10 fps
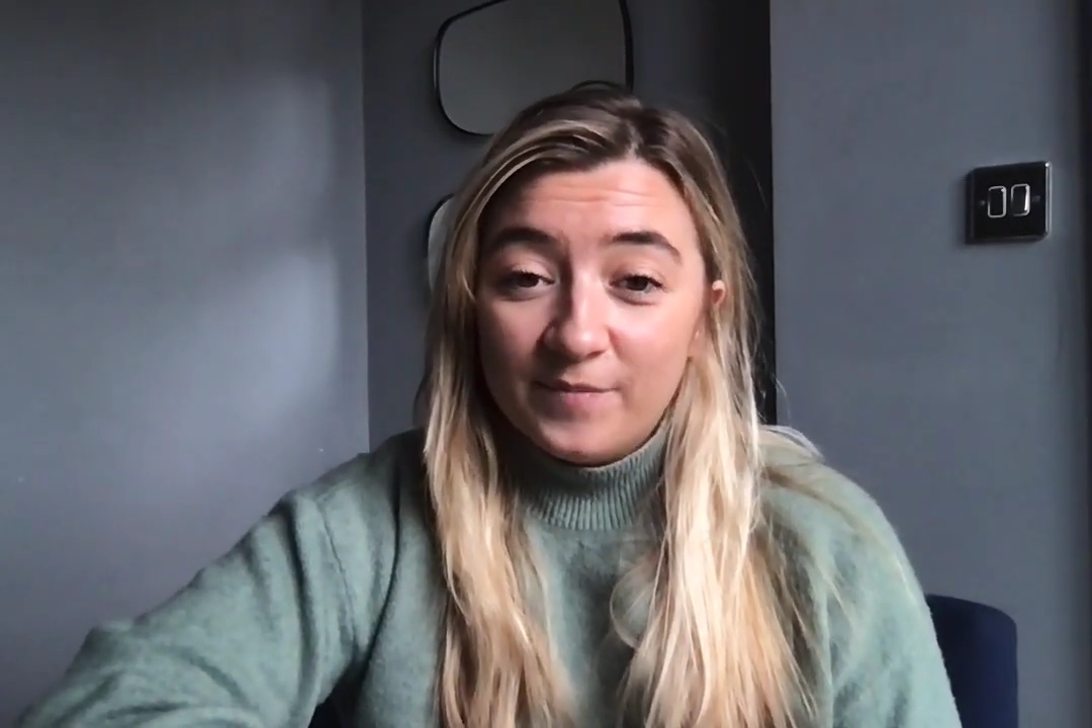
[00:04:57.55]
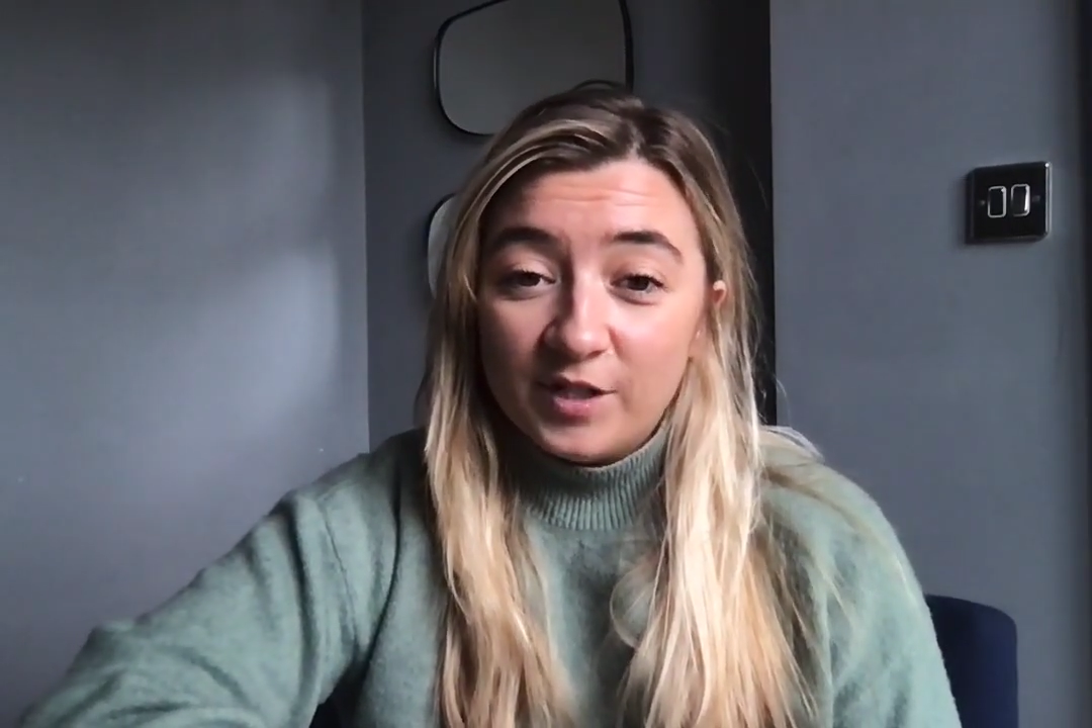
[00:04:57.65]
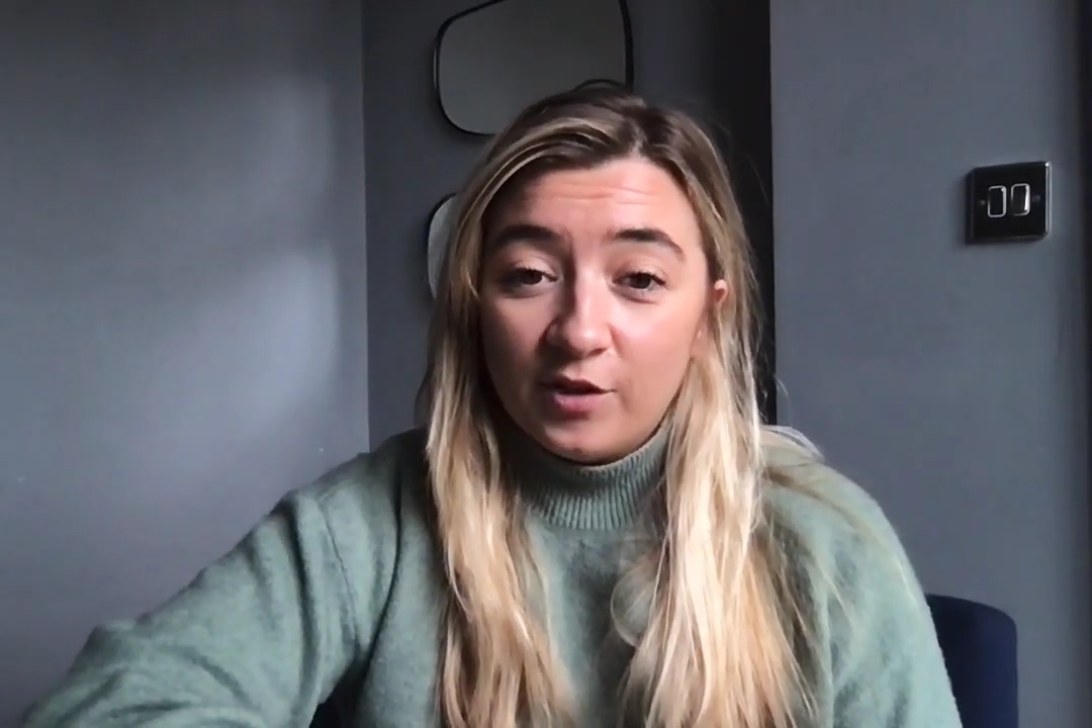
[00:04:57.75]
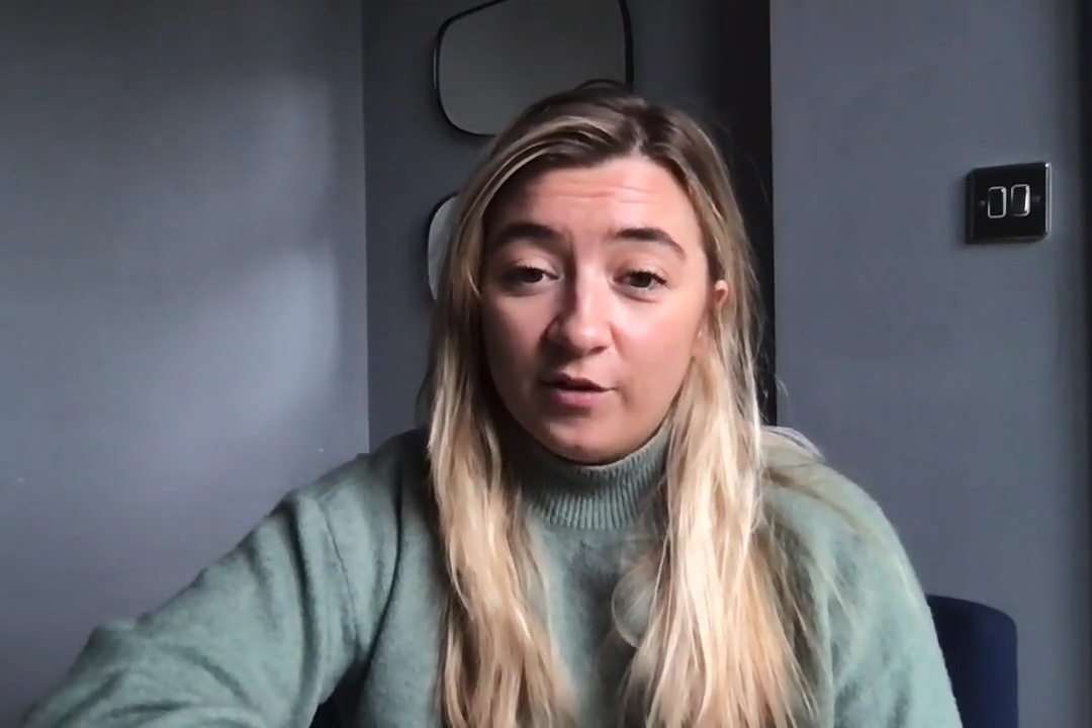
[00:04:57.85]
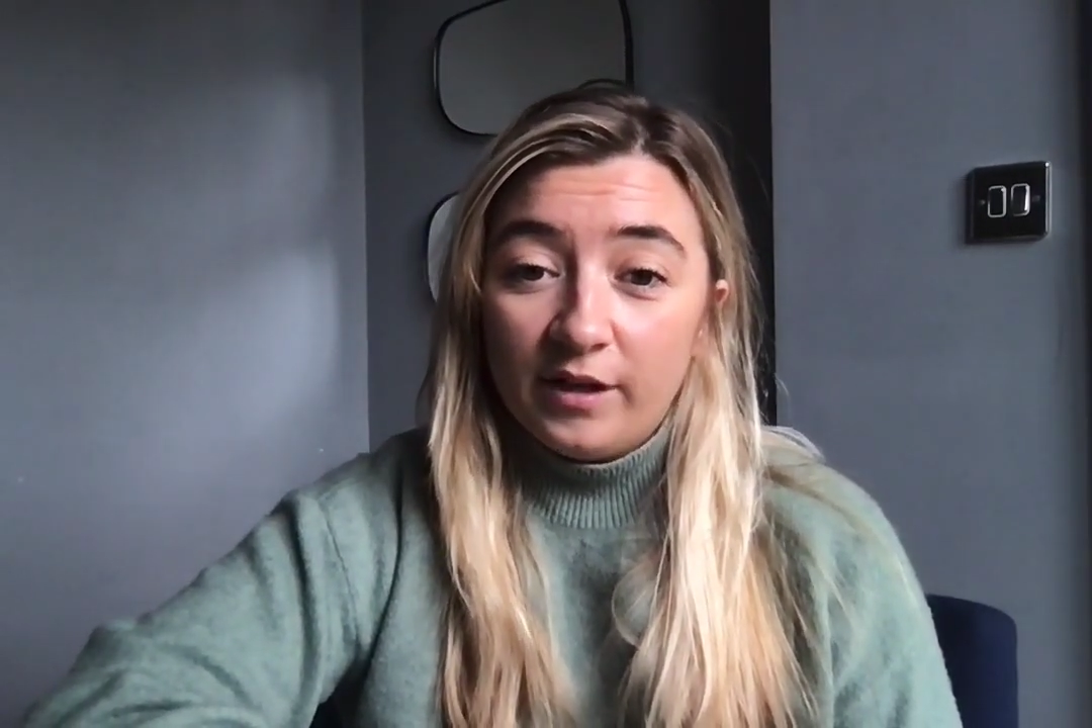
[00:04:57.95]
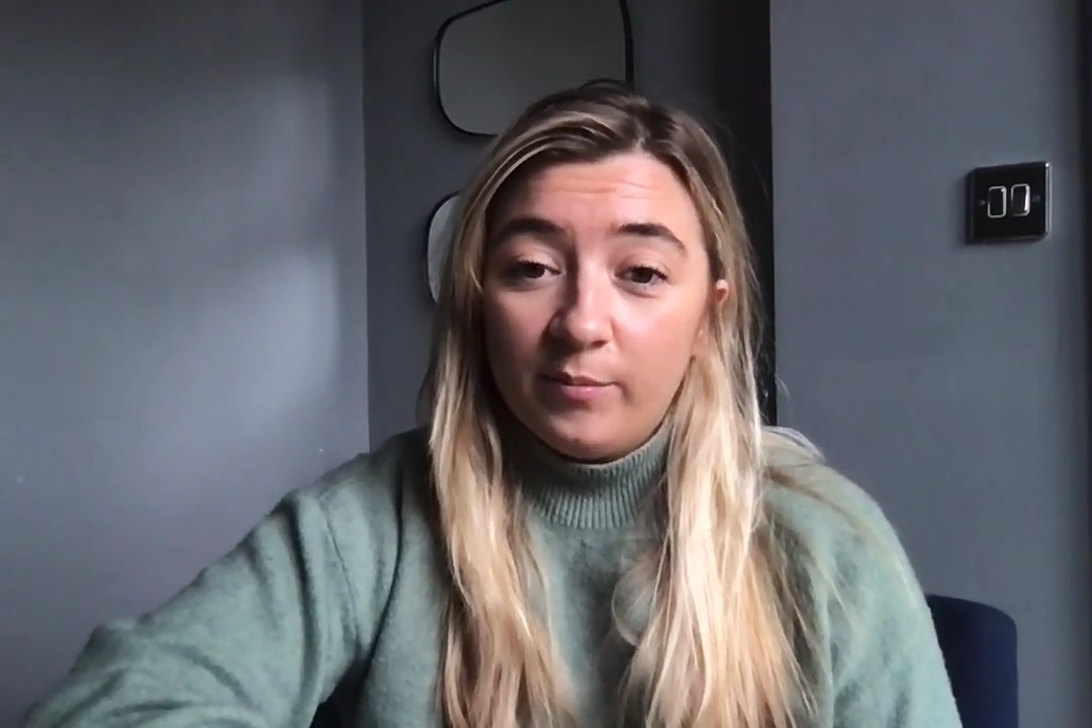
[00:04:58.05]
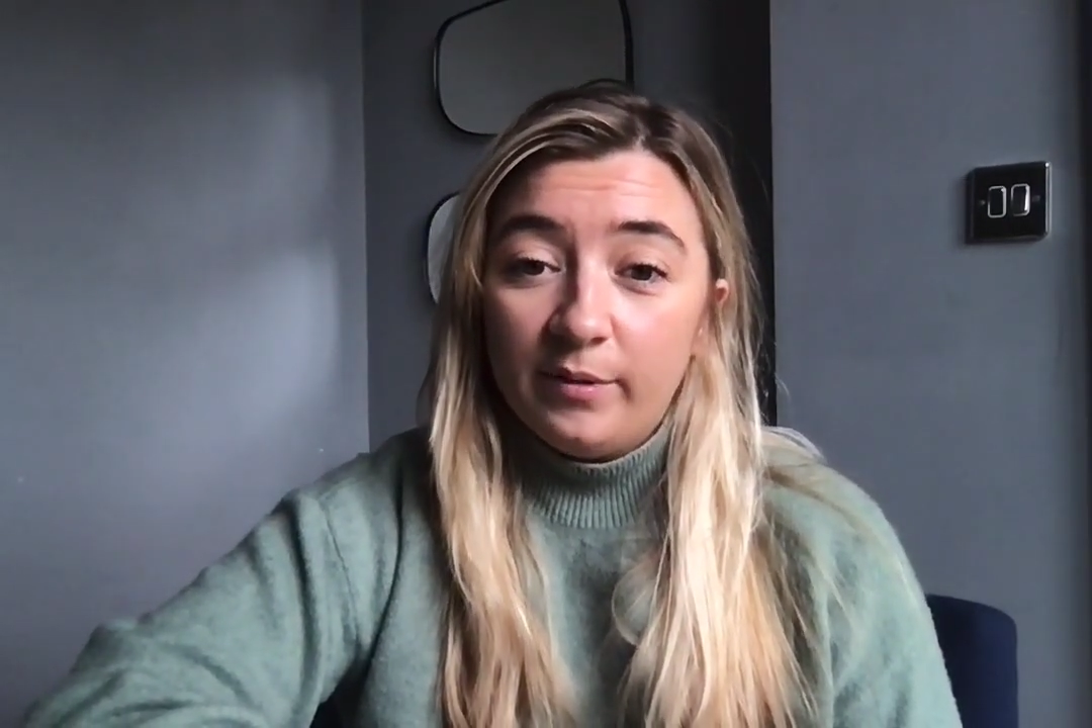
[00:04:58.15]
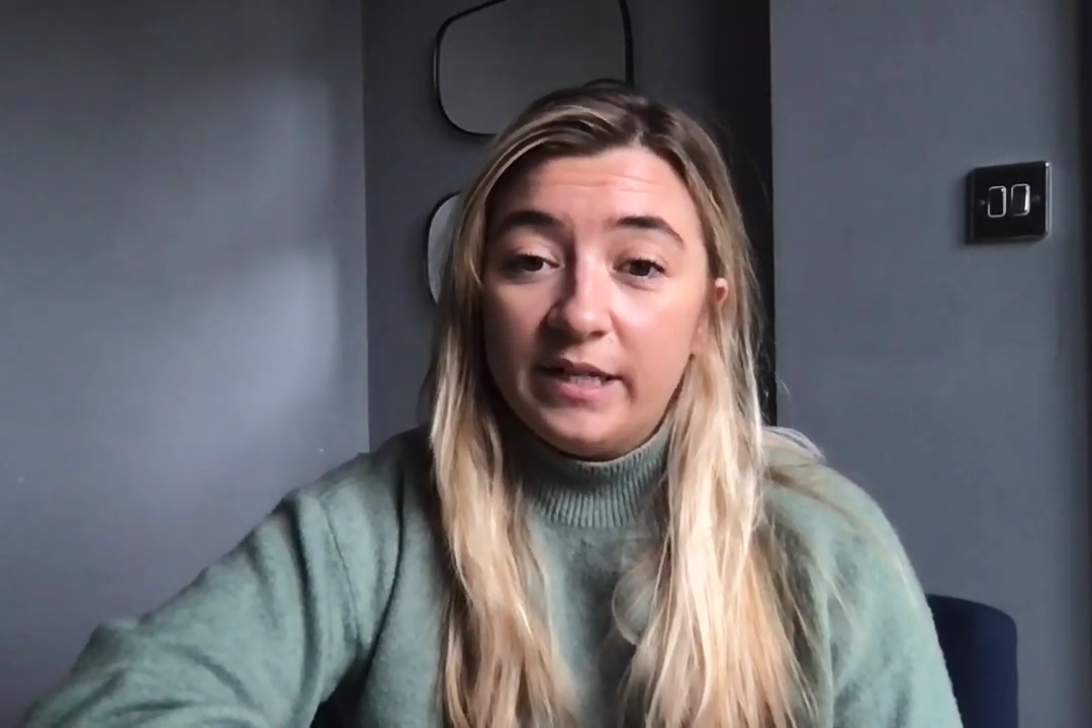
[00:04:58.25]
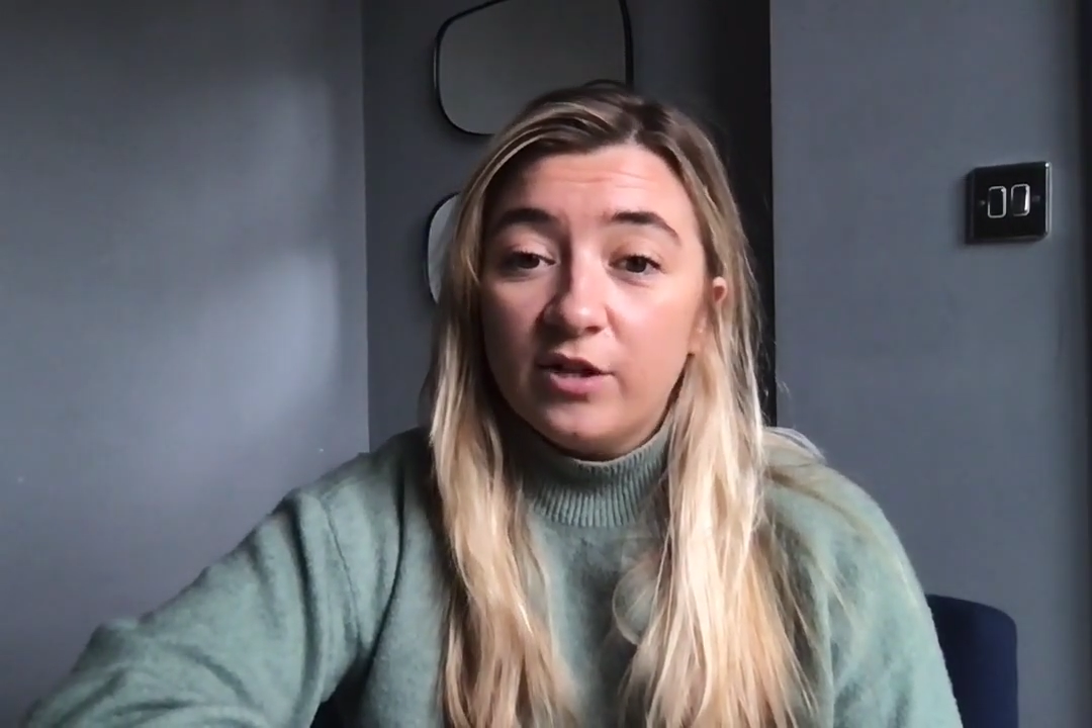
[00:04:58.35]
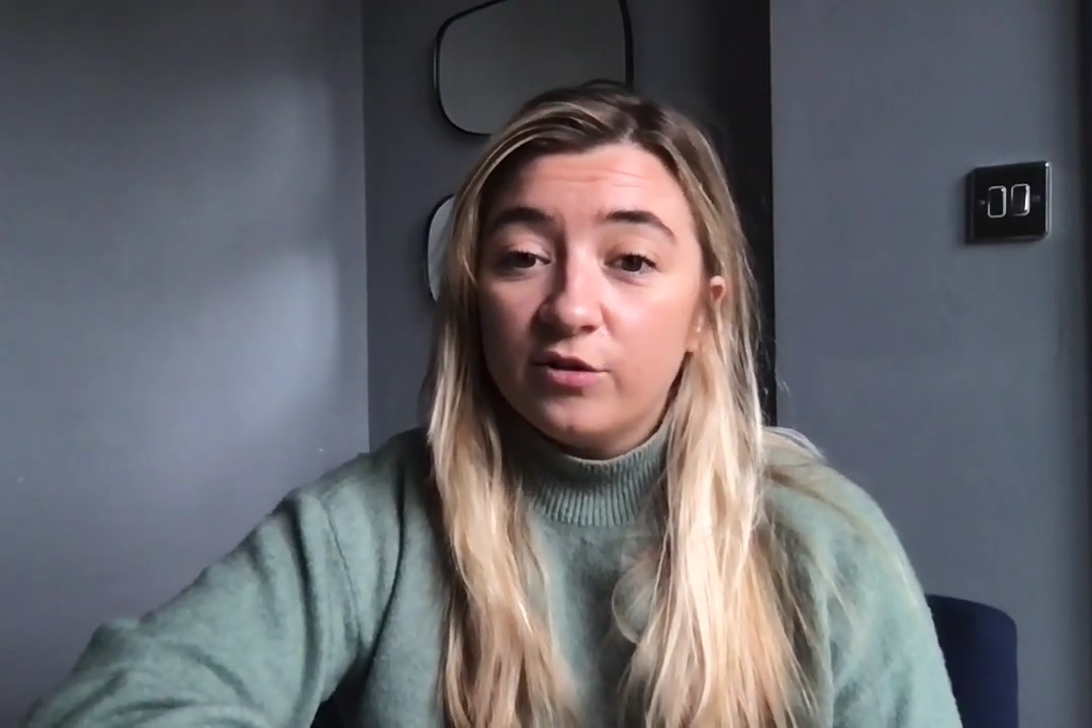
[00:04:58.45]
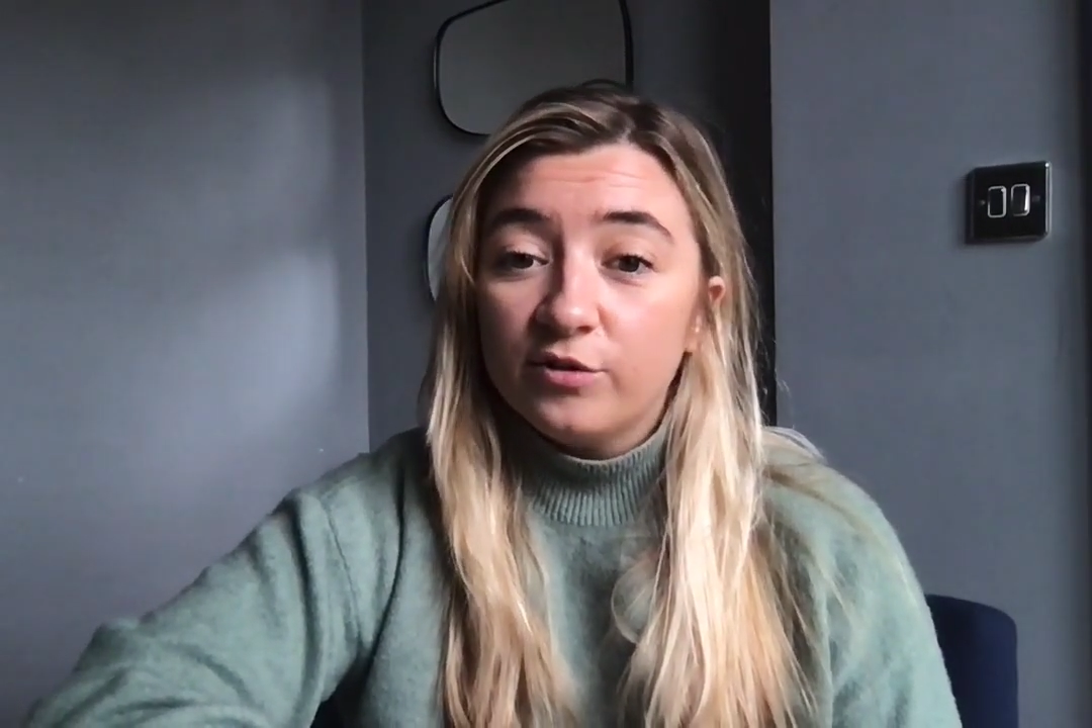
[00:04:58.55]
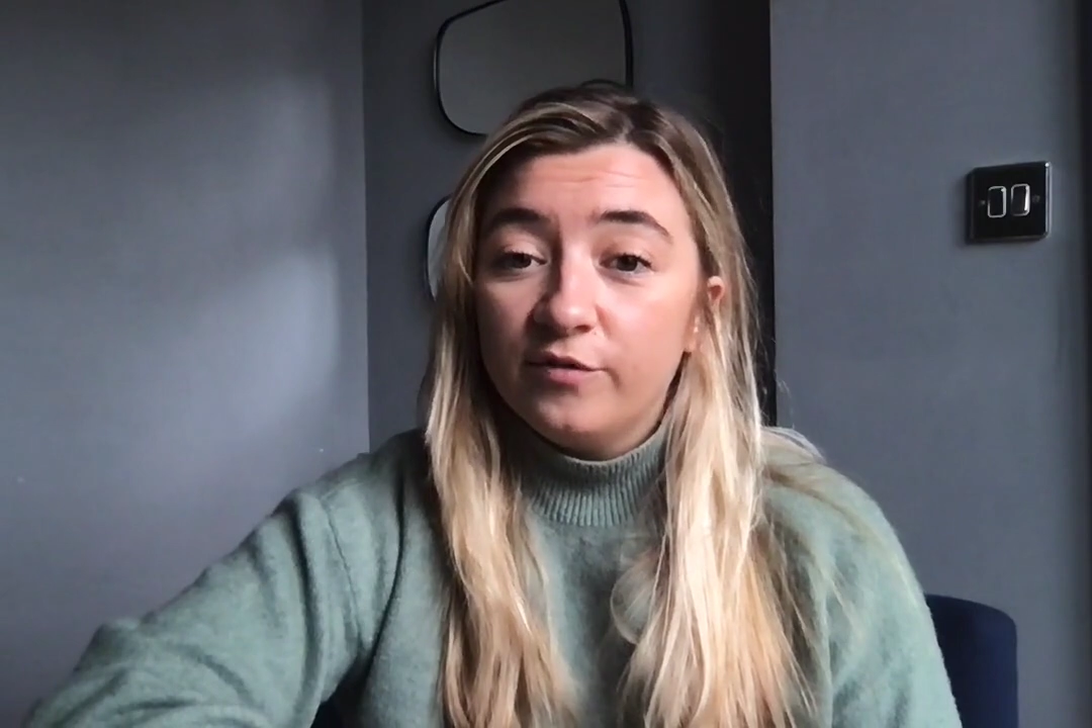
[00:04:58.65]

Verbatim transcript: securing a pre doctoral